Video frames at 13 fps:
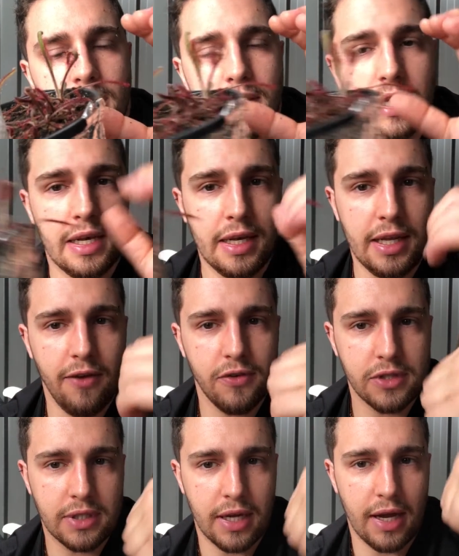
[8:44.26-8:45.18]
the
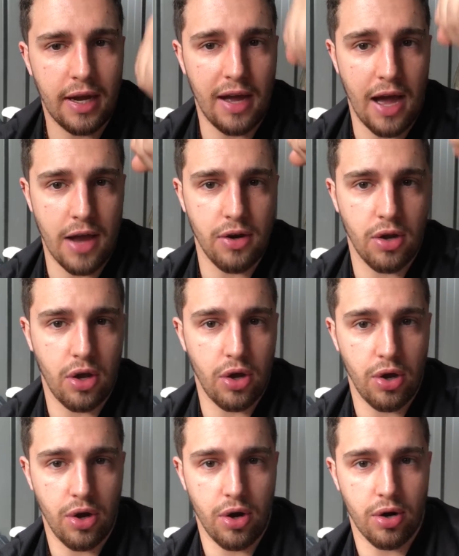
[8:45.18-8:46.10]
leaves
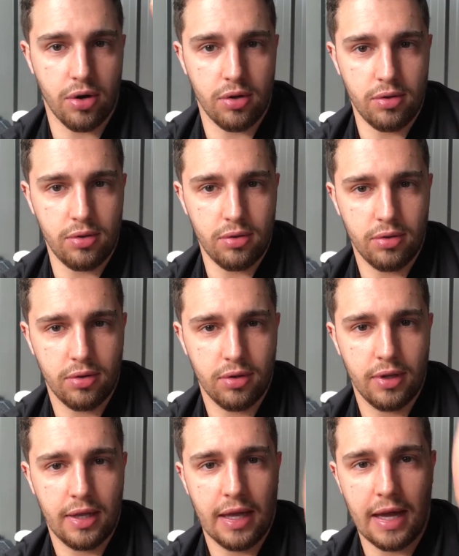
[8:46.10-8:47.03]
uncurl,
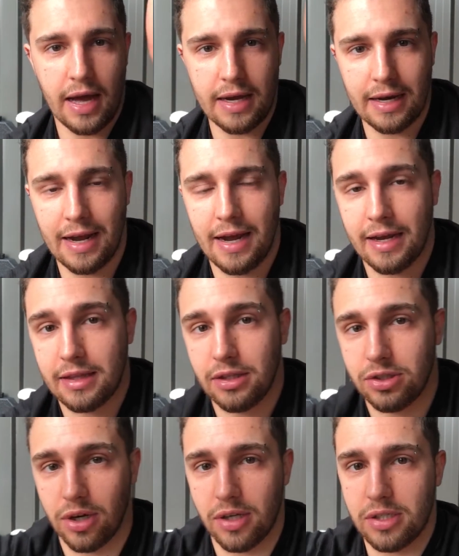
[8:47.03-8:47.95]
unlike the
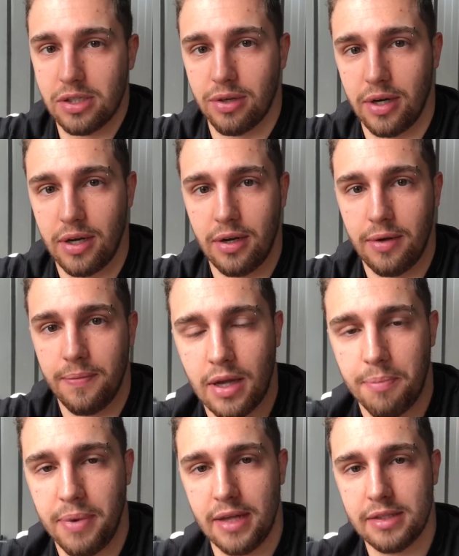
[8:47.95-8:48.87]
Drosra
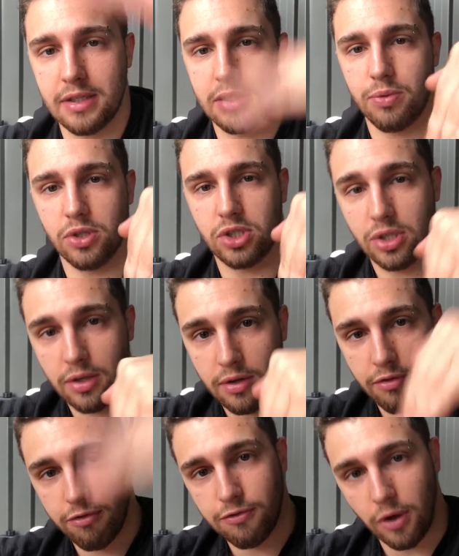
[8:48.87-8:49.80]
capensis, which
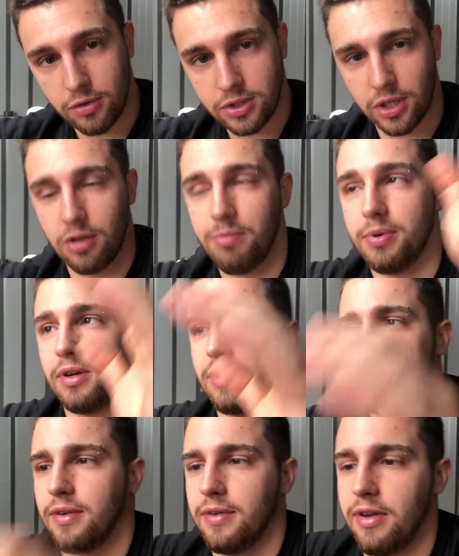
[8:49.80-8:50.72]
folds open,
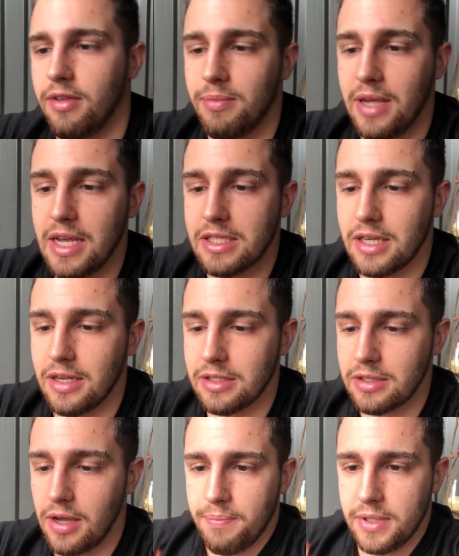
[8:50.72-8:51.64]
if it makes
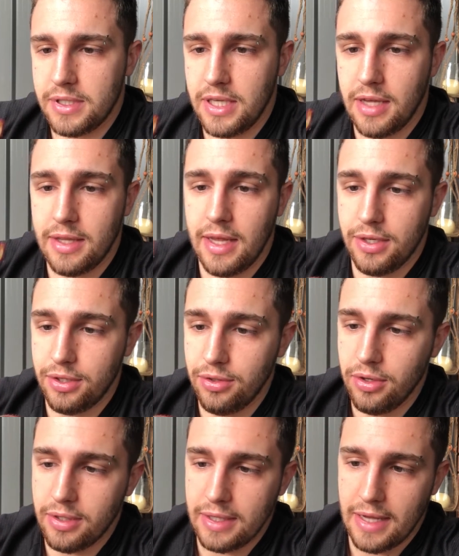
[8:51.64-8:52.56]
sense. But yeah, they
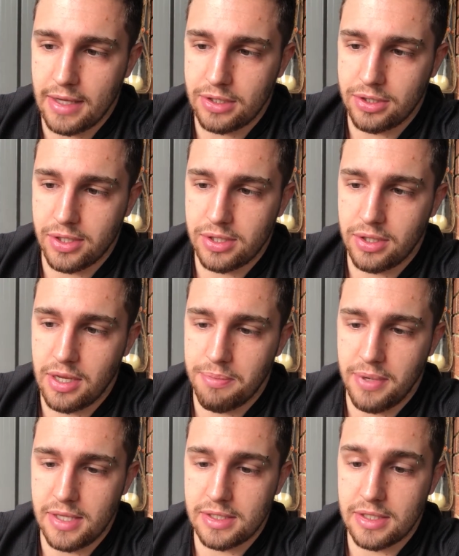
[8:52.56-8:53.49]
do look like Drosra
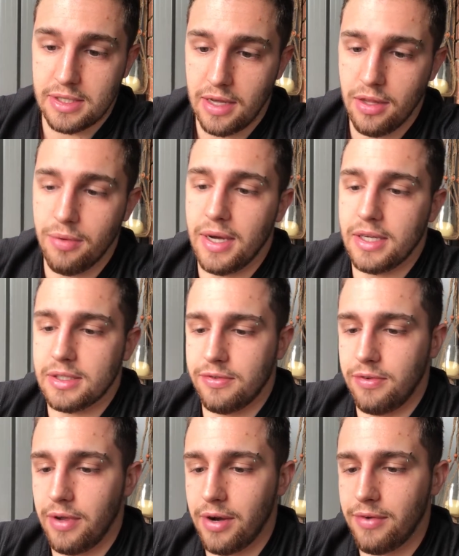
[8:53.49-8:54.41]
capensis otherwise.
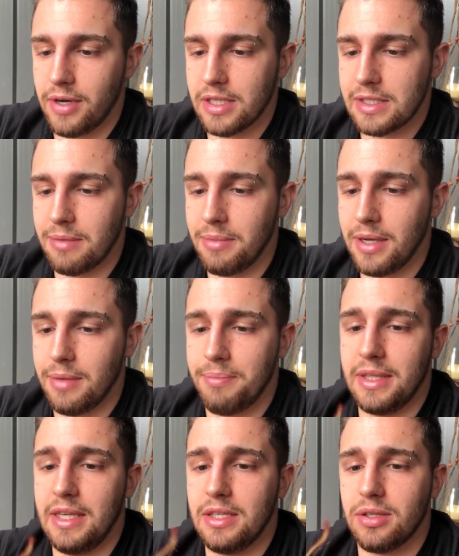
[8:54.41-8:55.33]
Very, very similar,
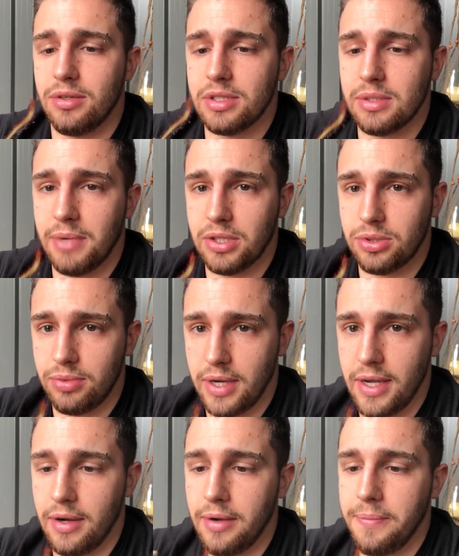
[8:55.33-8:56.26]
but these are also much
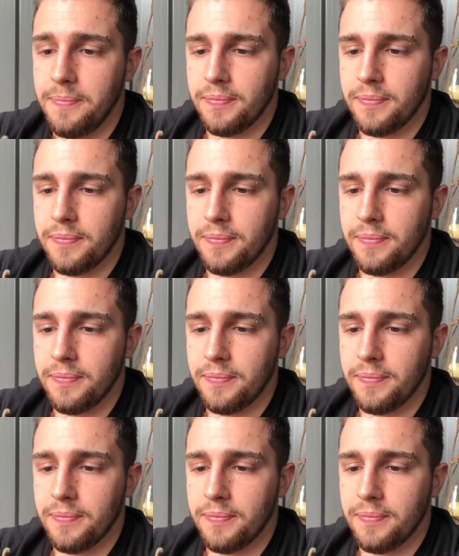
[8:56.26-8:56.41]
rarer.